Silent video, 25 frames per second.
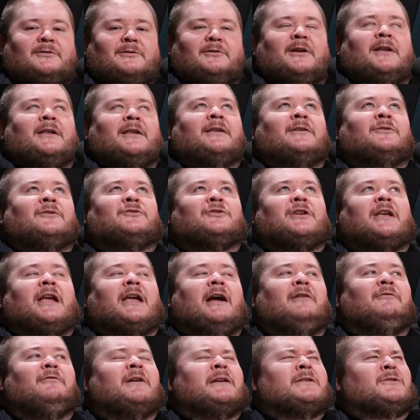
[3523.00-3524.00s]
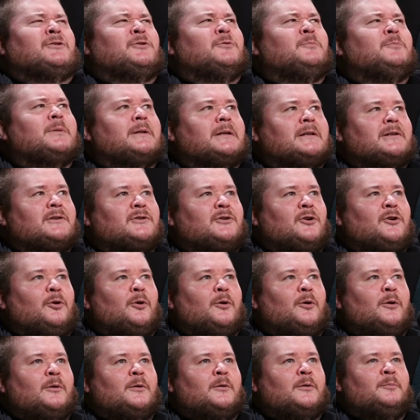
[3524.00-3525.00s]
there's a cat rescue place
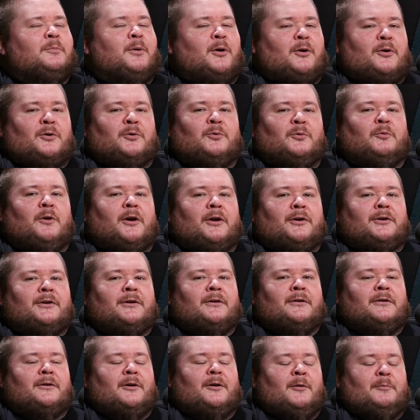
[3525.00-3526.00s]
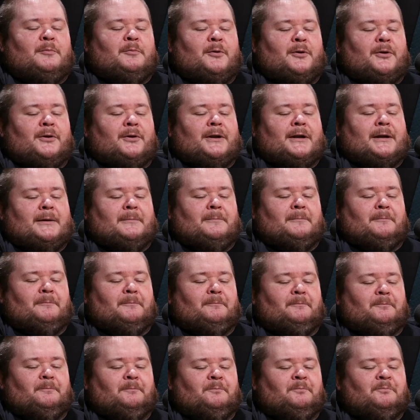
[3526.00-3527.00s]
called Bucket of Water up
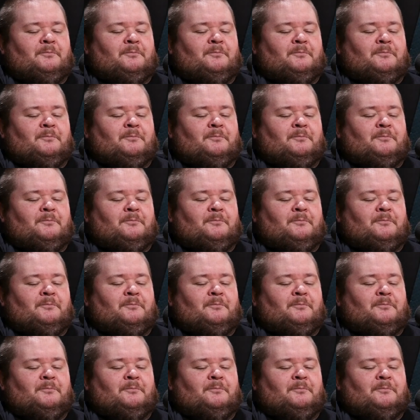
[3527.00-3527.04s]
on